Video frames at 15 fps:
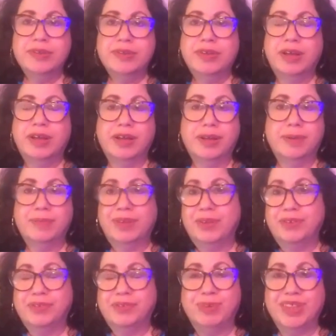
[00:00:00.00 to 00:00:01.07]
I
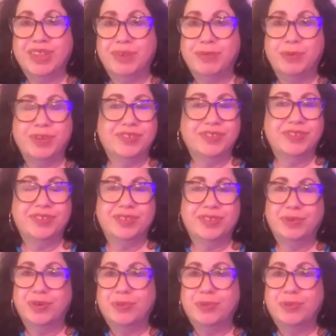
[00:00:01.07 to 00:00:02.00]
also bring that voice into the room